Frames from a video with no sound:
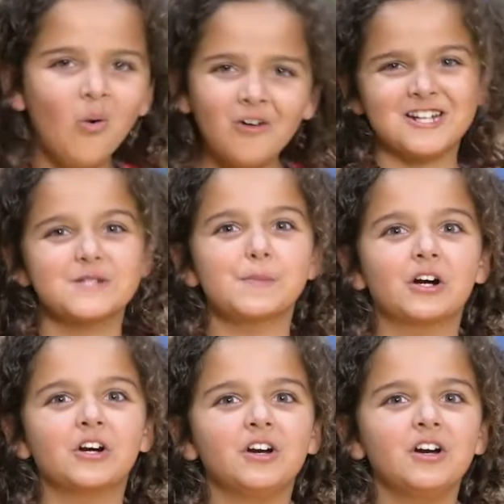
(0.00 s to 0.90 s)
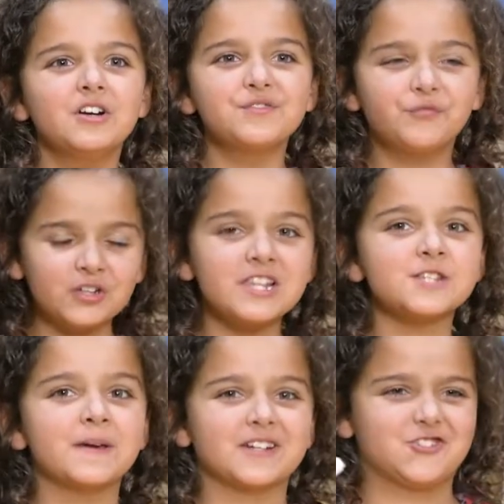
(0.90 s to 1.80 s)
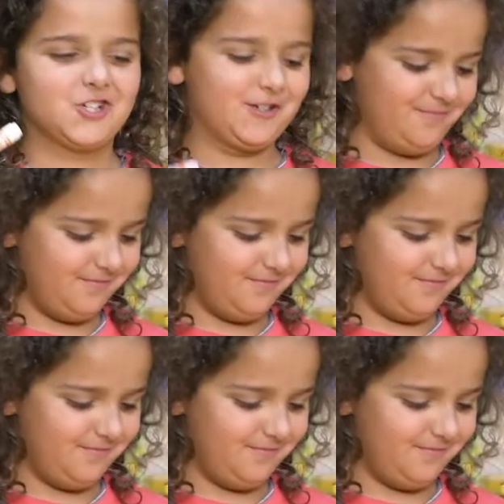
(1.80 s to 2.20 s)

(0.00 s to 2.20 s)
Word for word: orange marker for this picture.